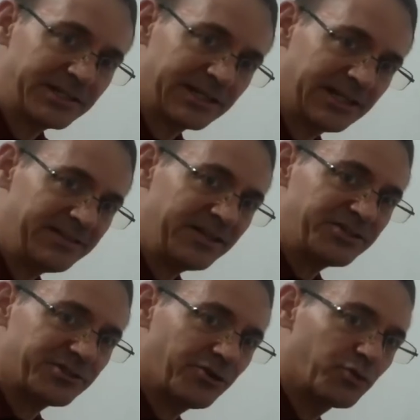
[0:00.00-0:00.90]
Again, this
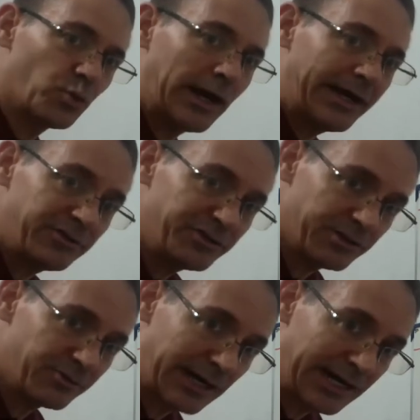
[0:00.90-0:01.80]
shows why you should
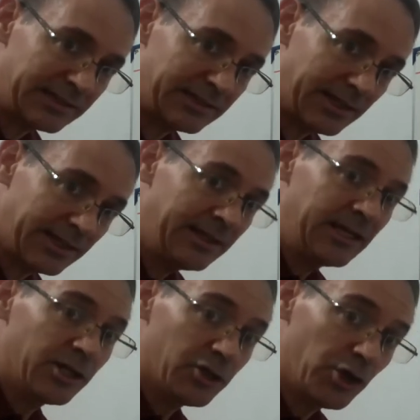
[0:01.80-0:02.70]
write the
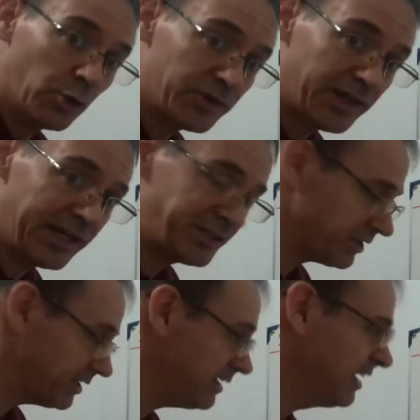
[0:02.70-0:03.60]

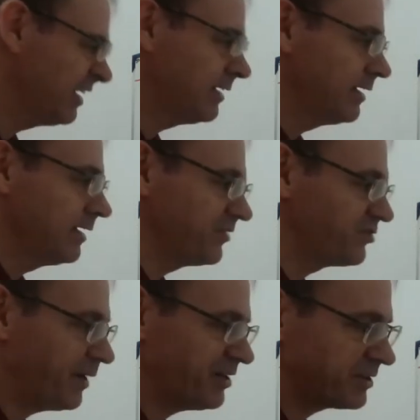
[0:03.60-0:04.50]
notation,
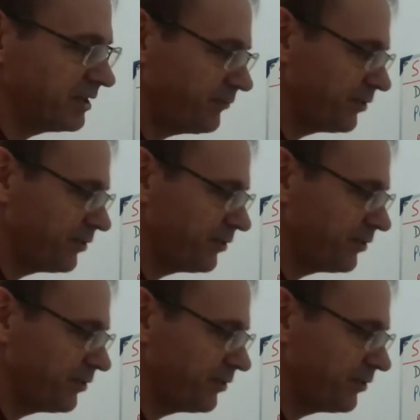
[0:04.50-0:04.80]
especially if your